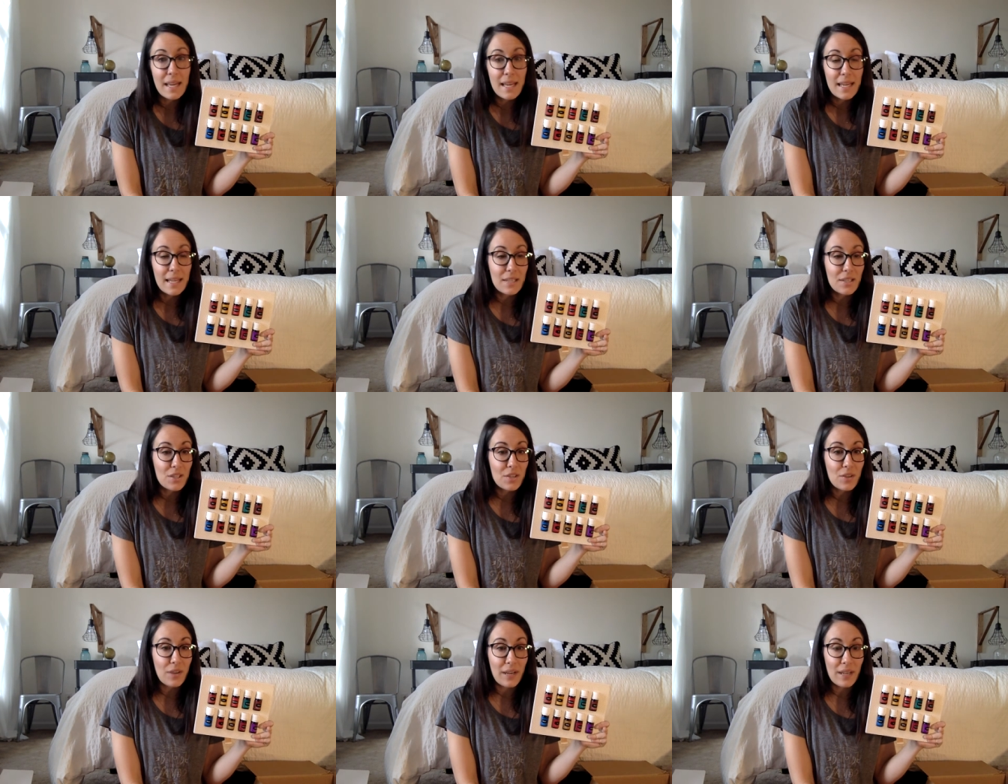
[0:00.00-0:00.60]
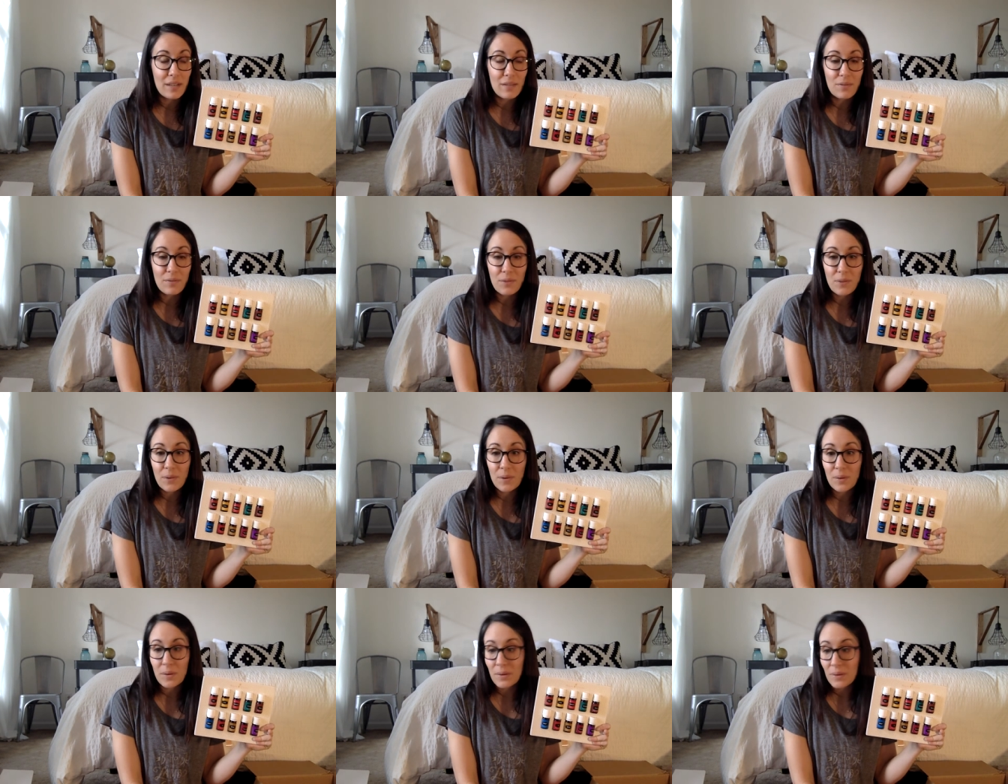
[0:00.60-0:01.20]
It's great
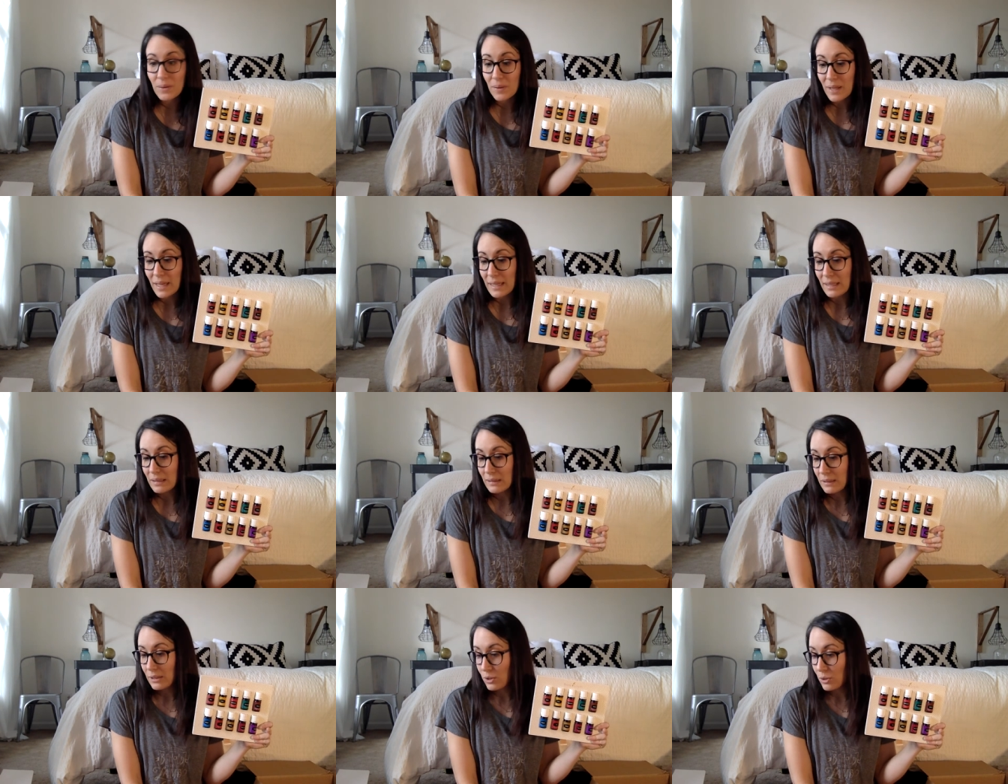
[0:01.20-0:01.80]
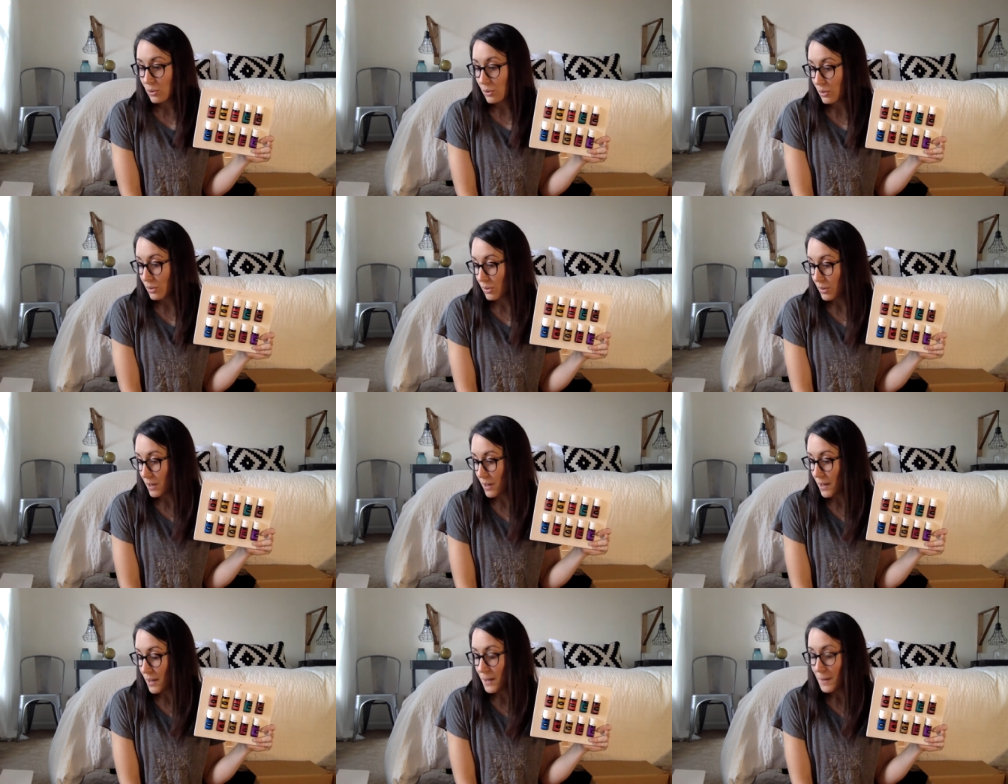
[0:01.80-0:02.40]
for like
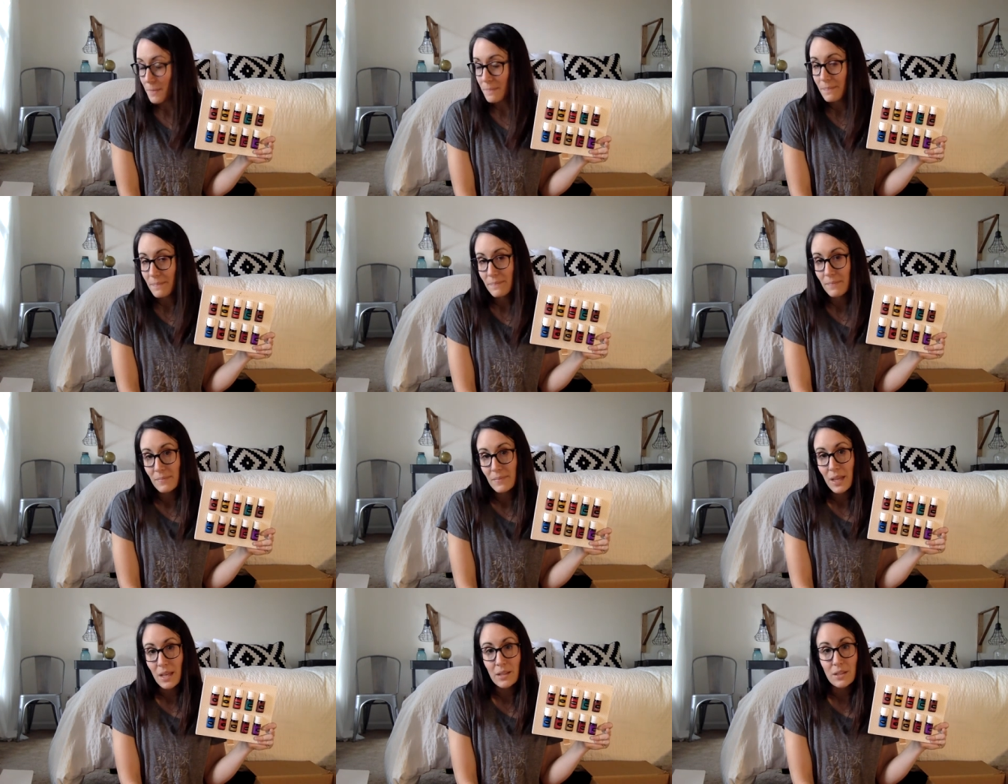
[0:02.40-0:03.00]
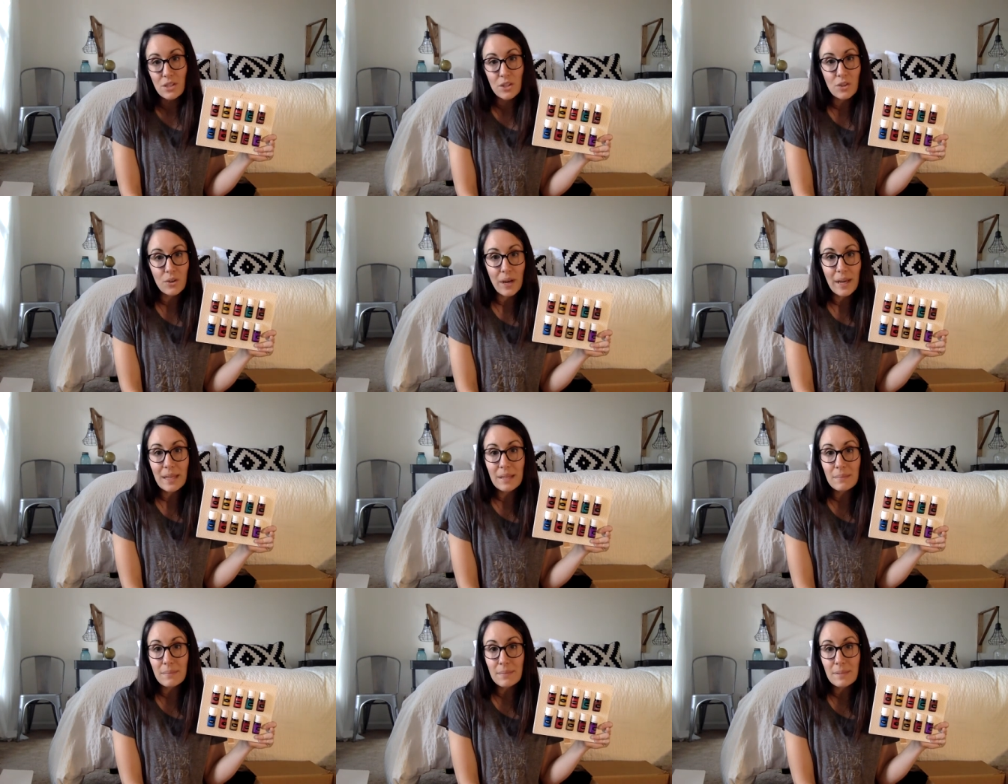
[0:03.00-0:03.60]
little um,
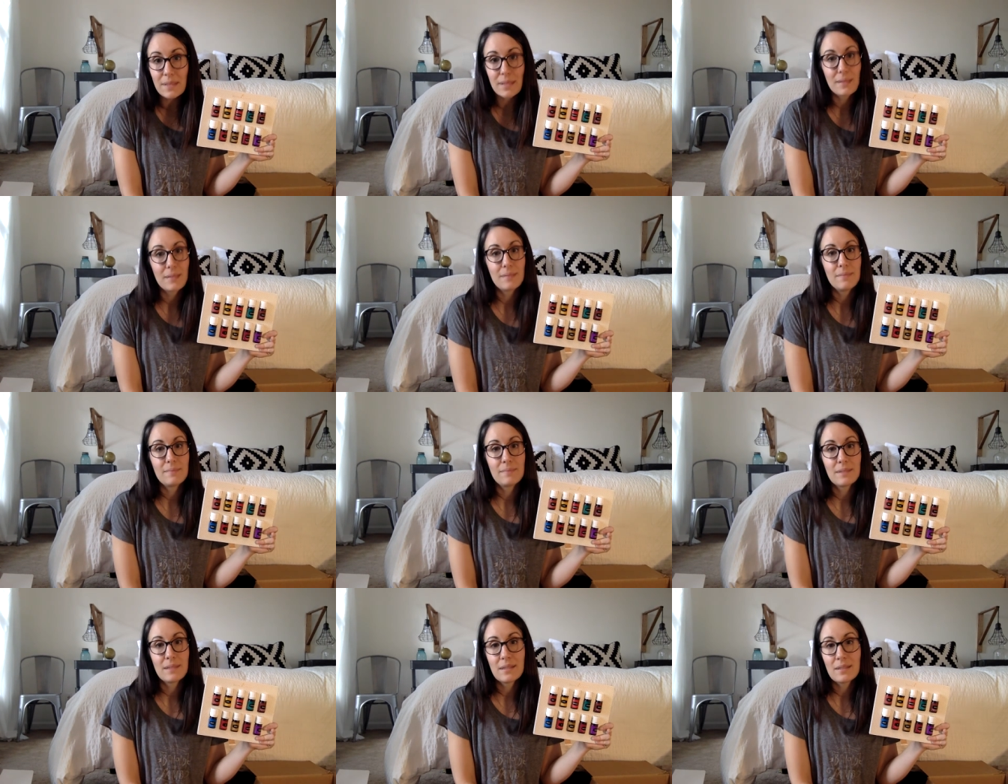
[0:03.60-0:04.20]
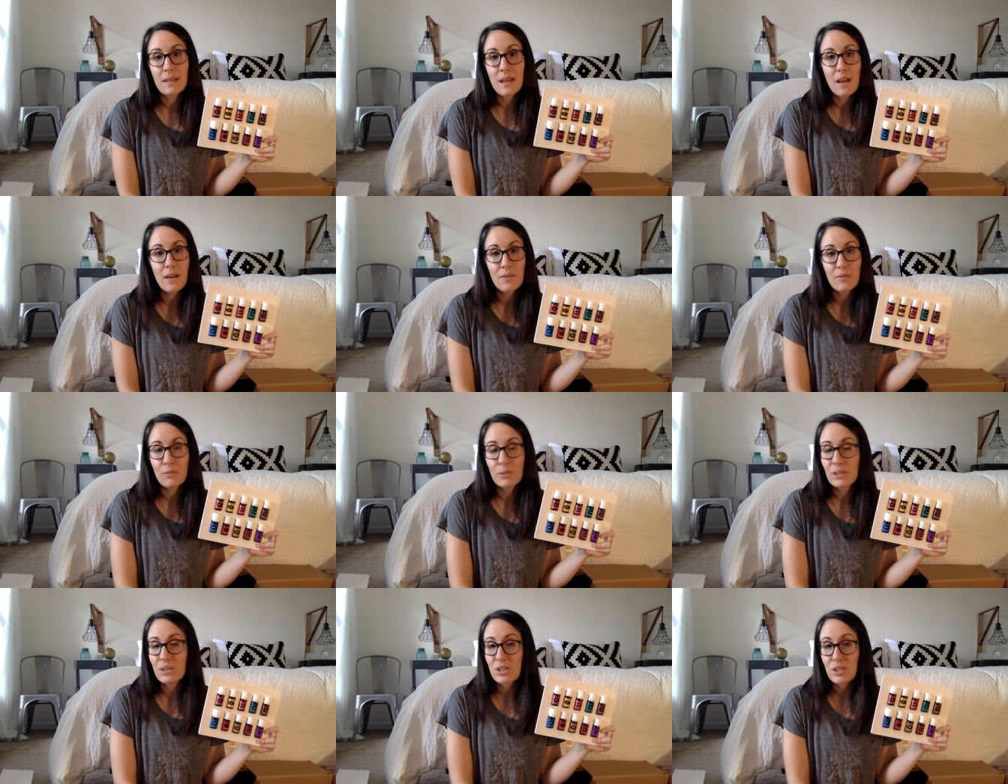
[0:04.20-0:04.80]
scrapes and stuff
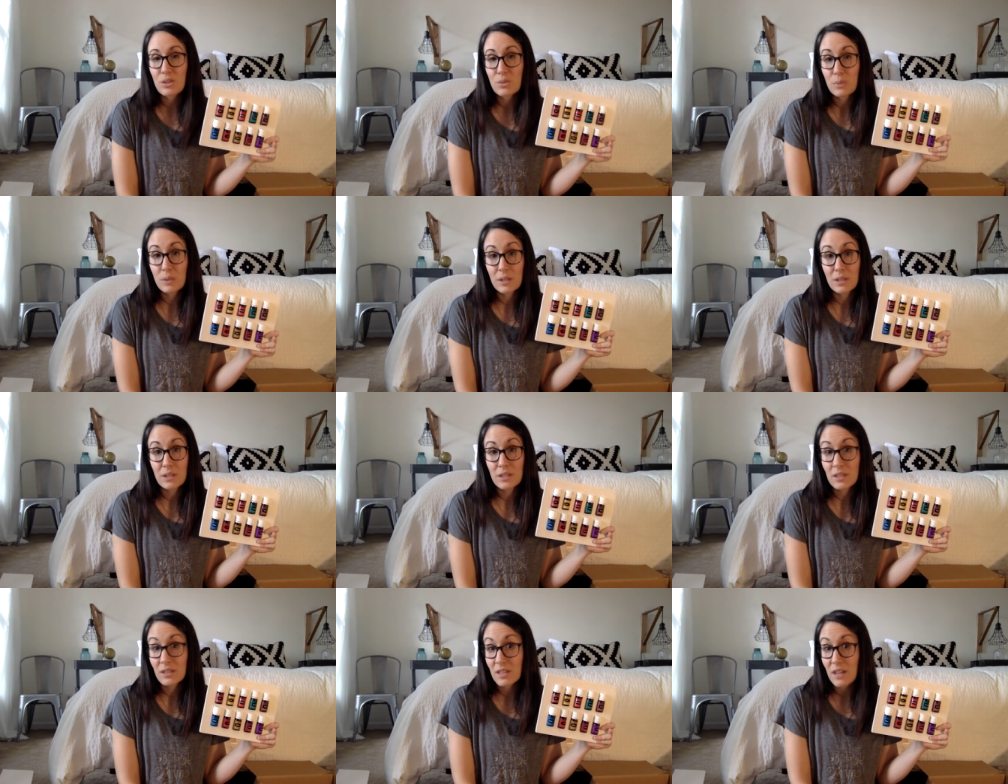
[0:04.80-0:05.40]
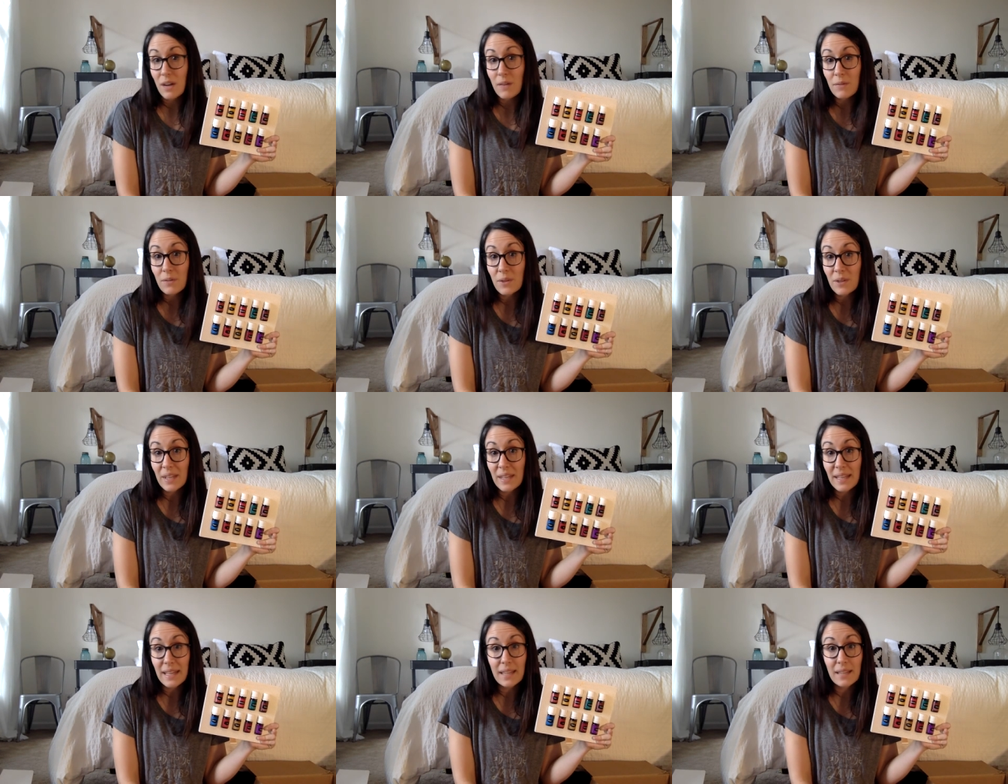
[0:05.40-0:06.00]
with just with the
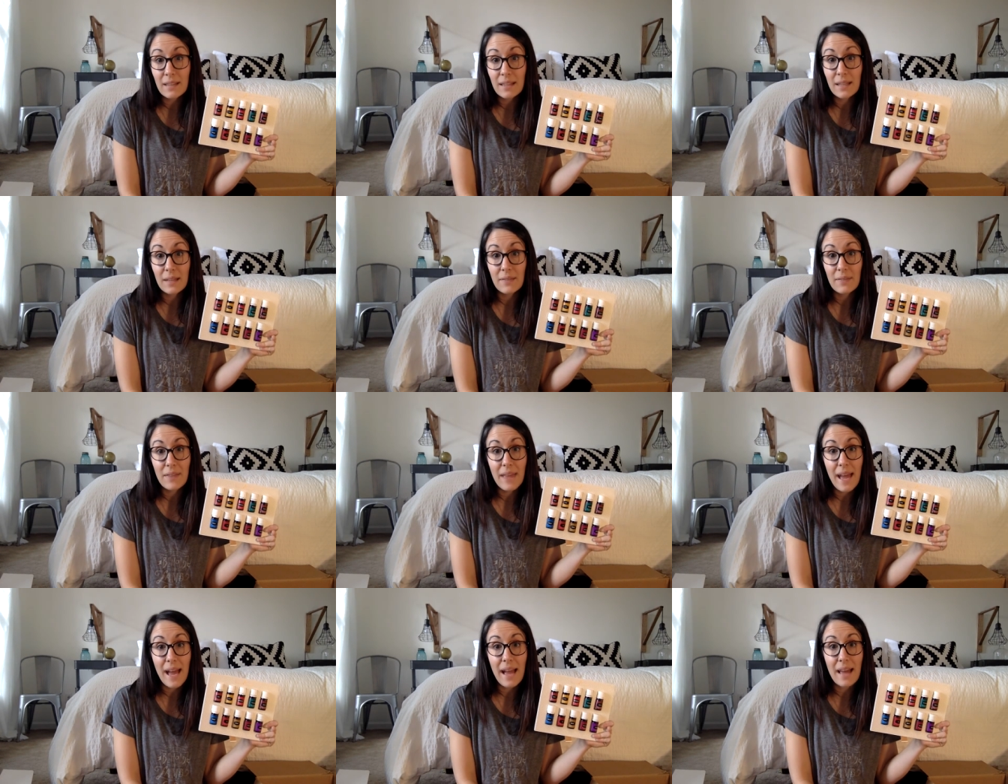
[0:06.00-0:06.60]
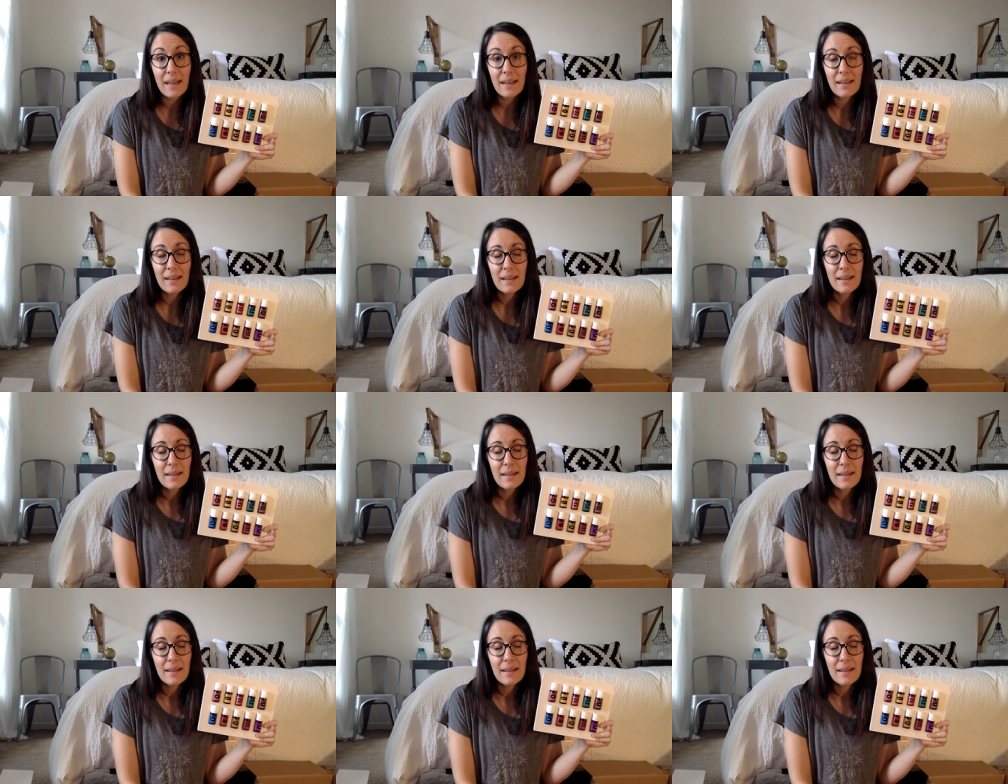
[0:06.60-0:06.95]
discomfort and healing of that.